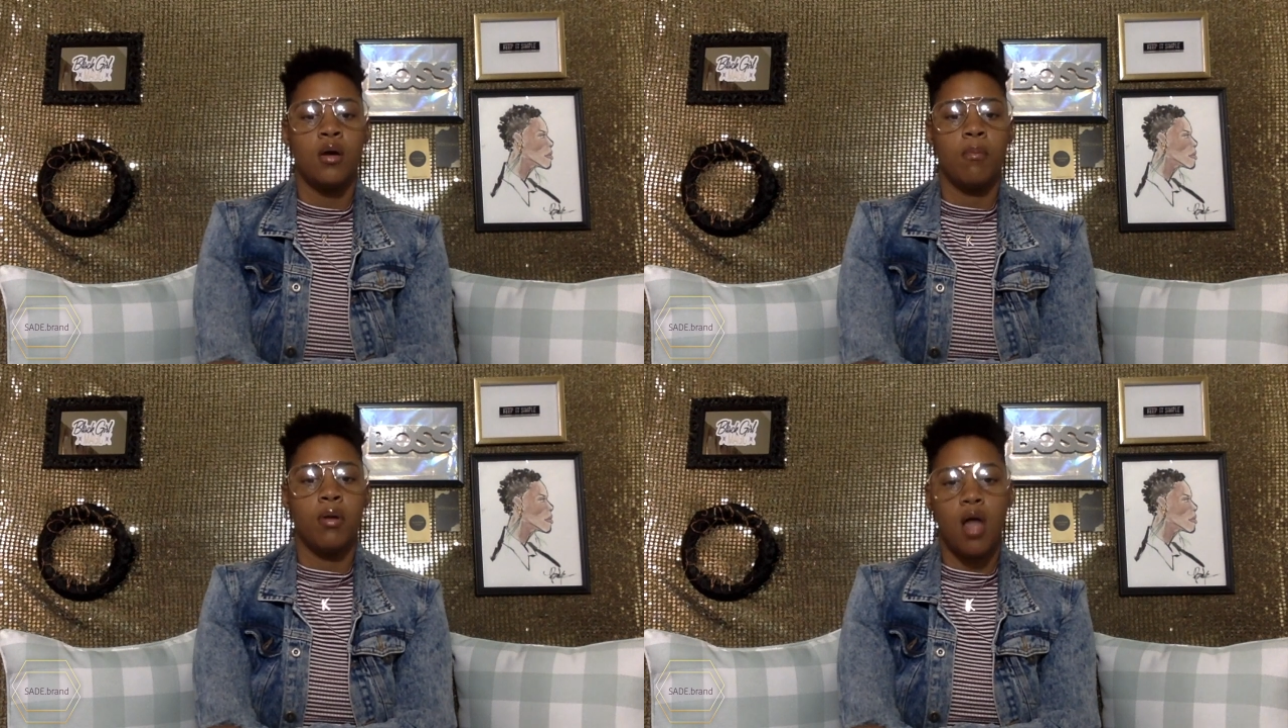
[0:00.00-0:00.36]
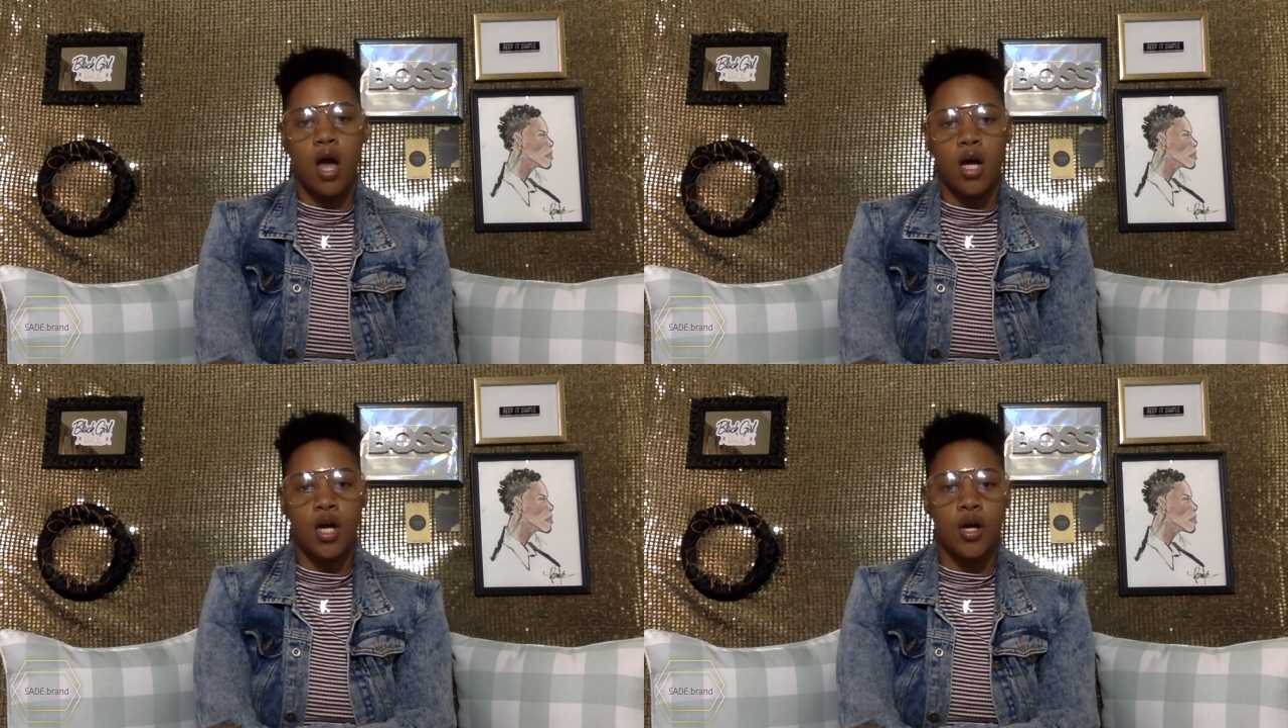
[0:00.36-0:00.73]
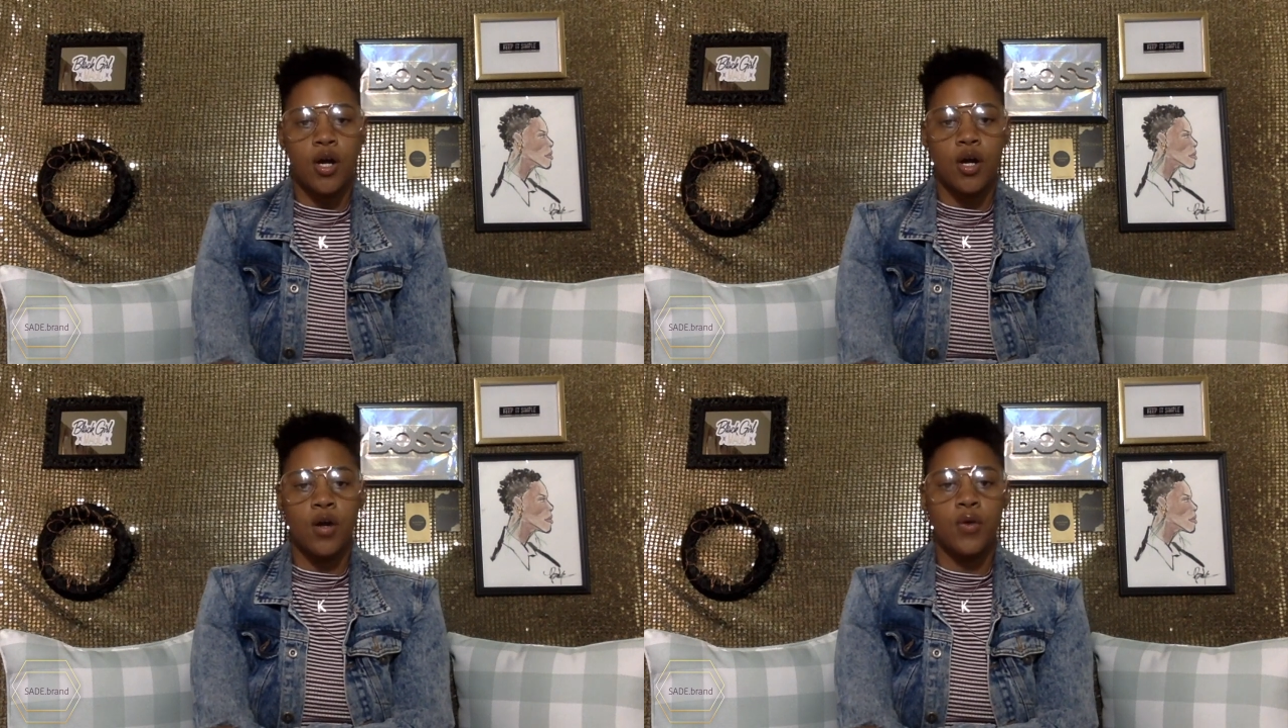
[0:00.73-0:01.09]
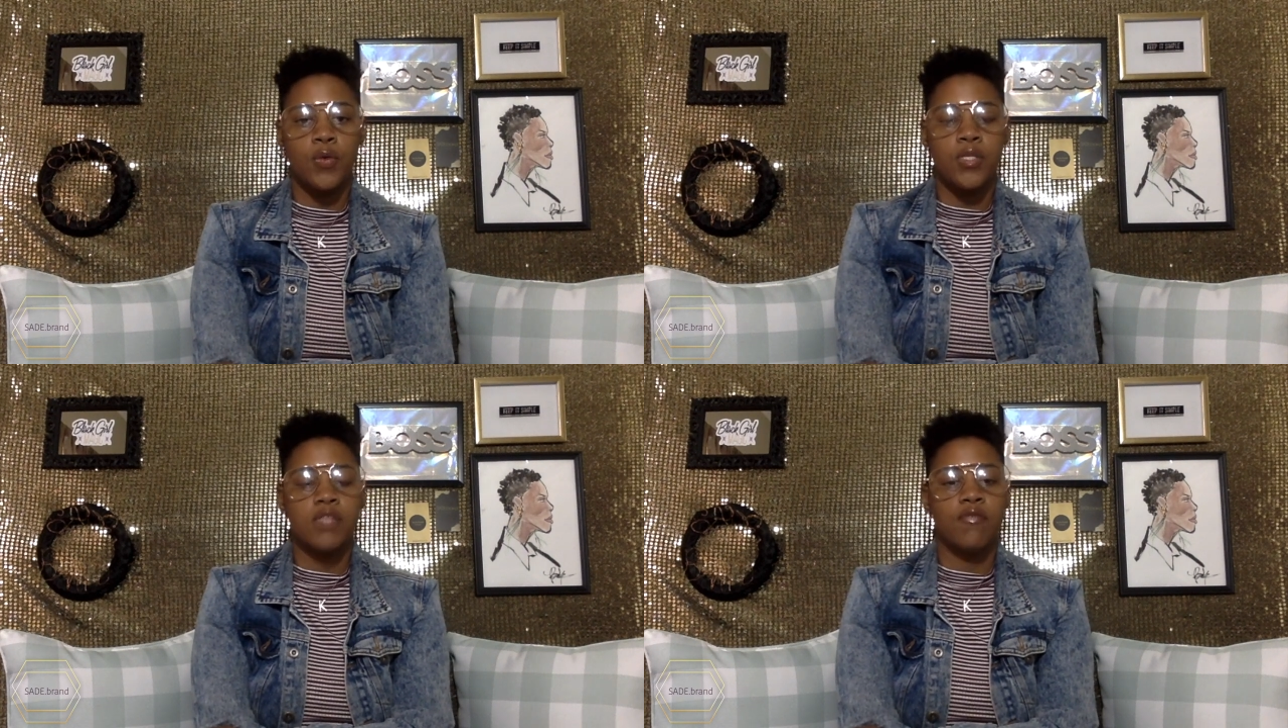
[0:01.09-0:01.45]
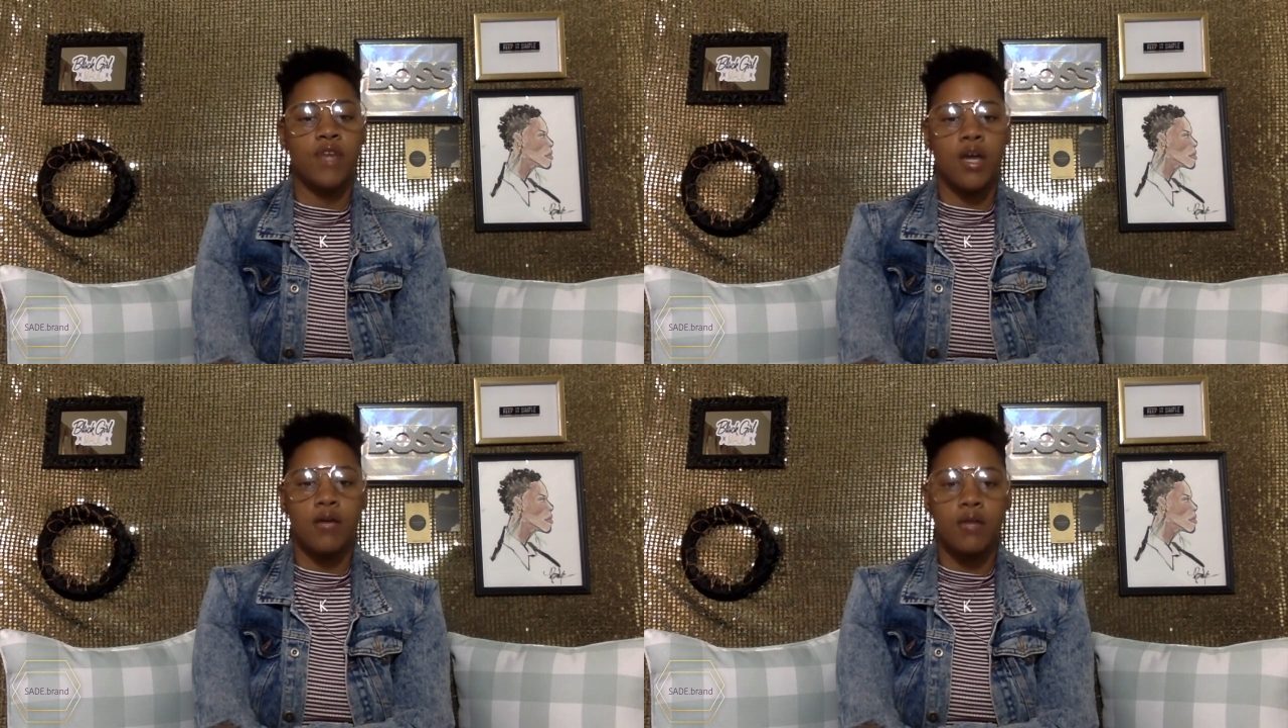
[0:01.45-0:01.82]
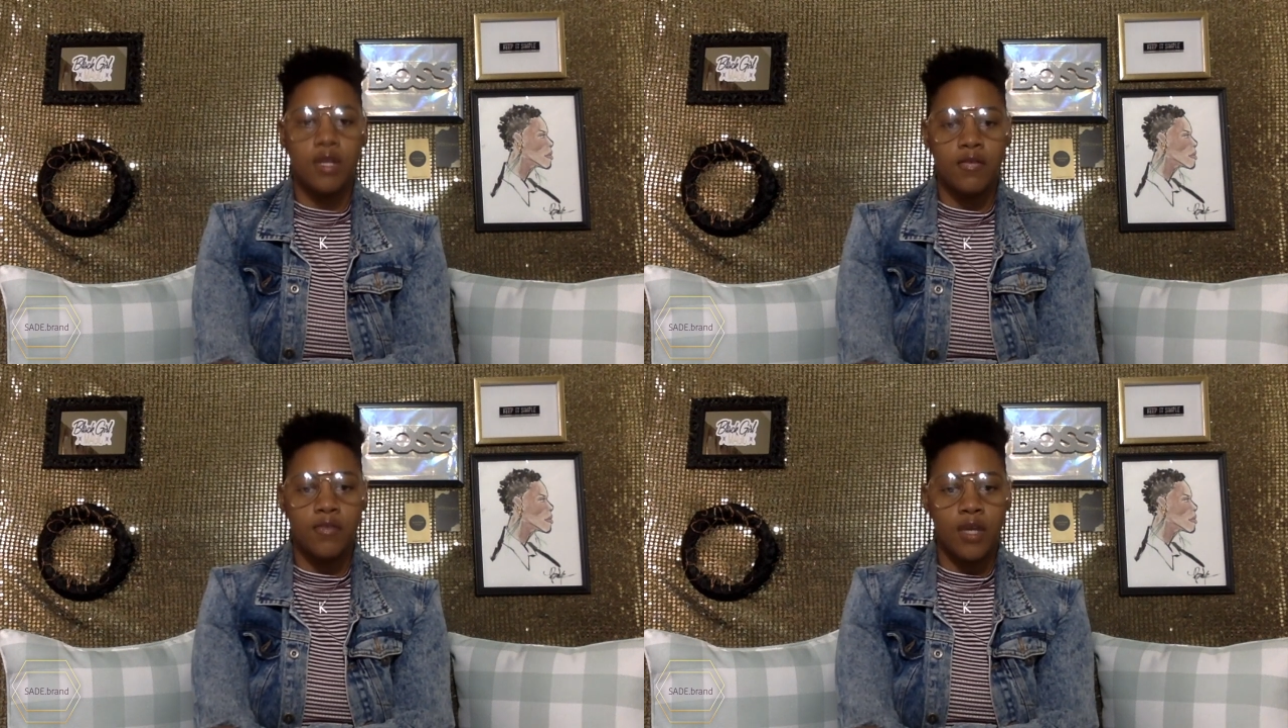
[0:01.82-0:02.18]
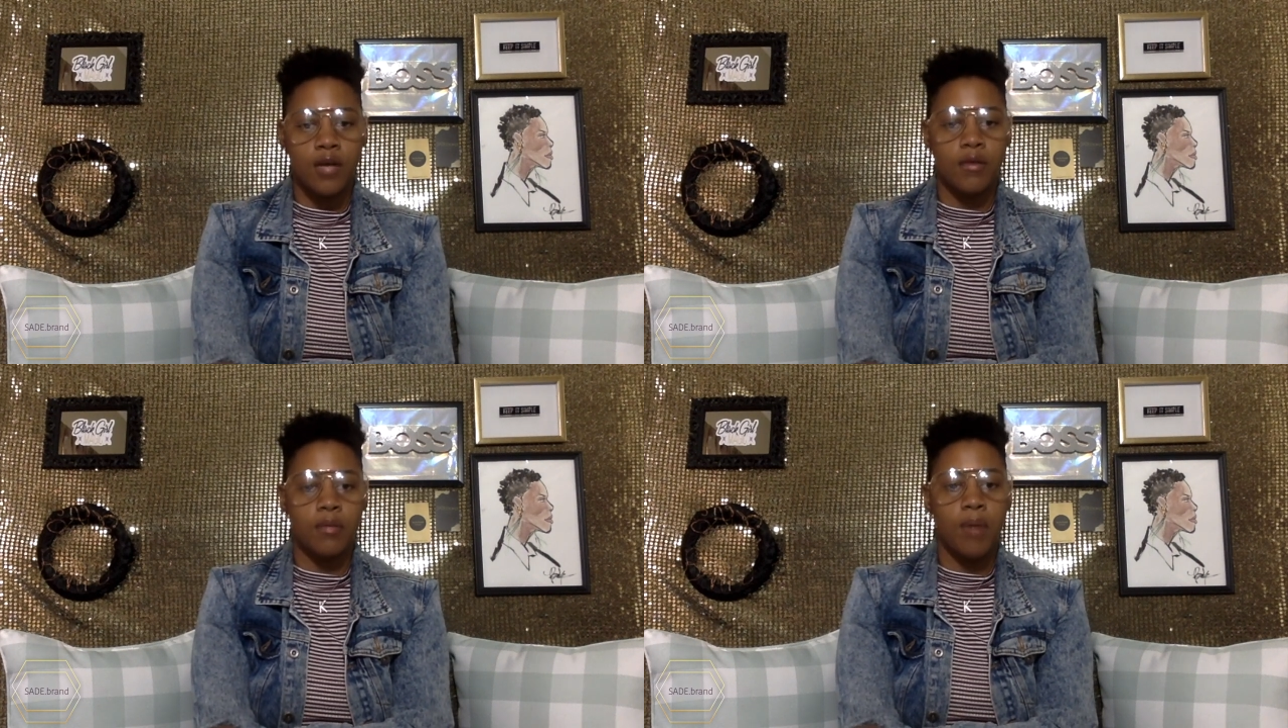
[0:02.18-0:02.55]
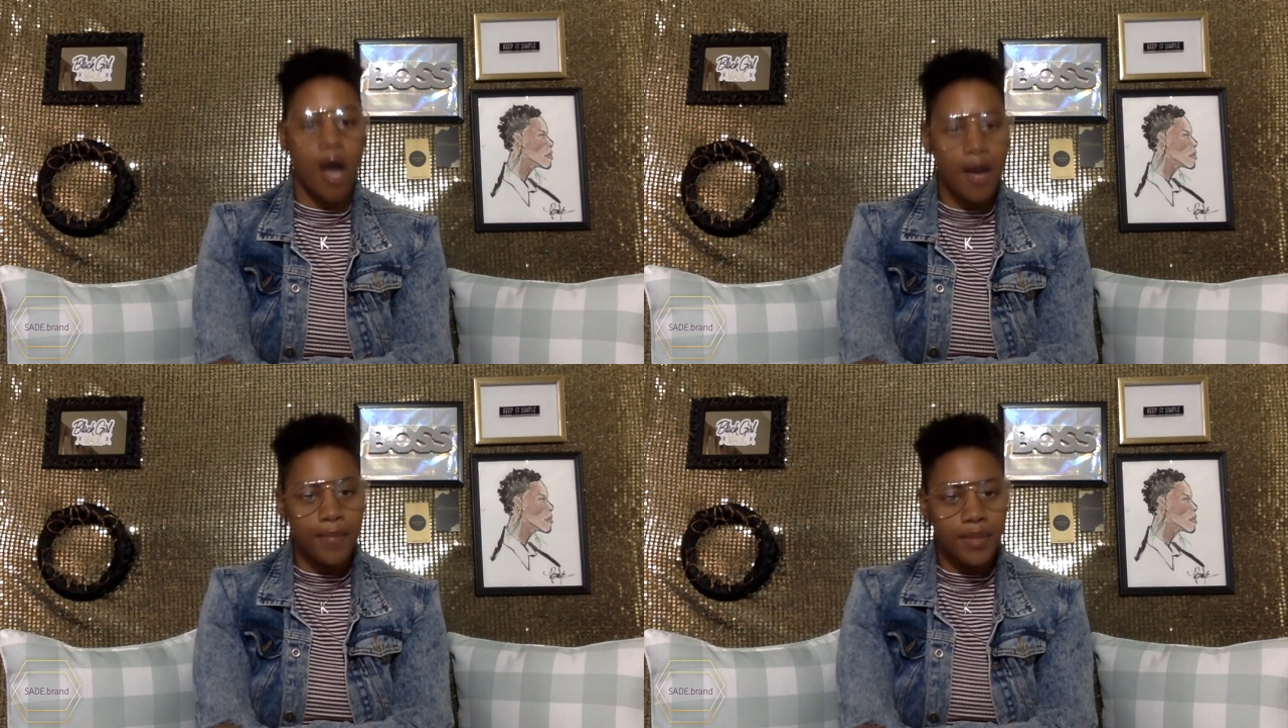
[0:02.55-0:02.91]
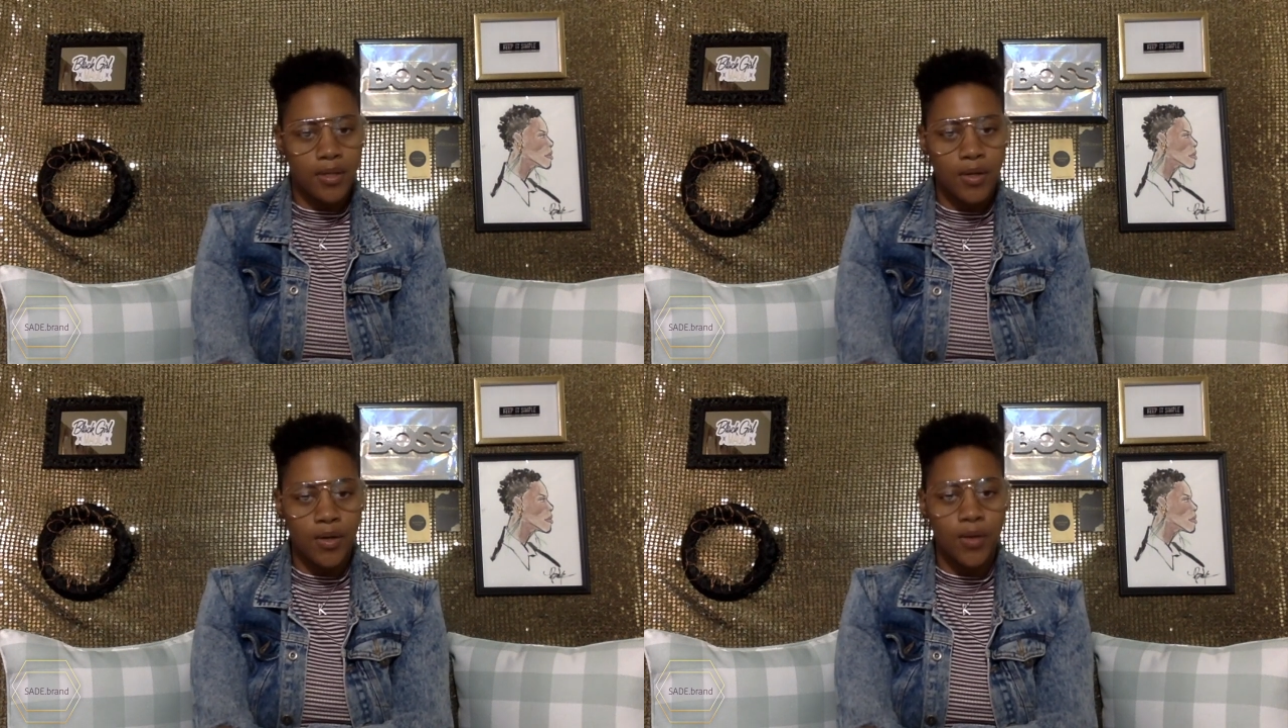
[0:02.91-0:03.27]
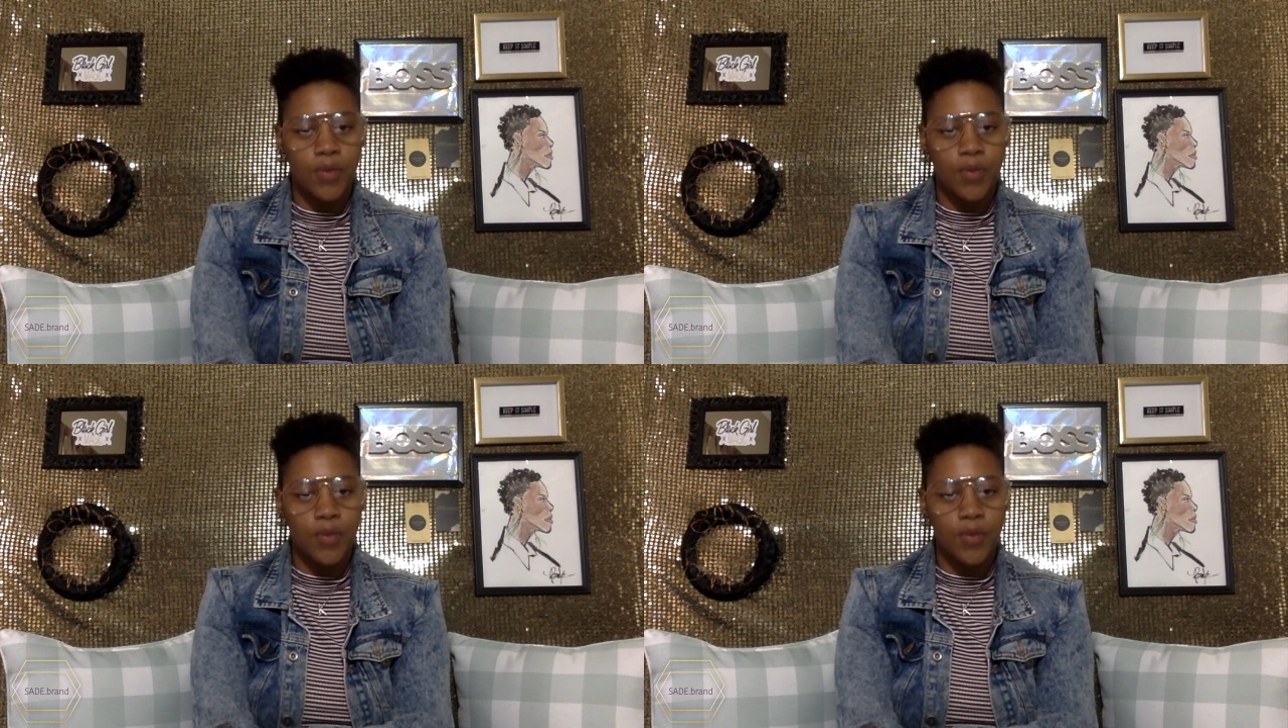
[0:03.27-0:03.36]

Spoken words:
blogger who is very, very popular,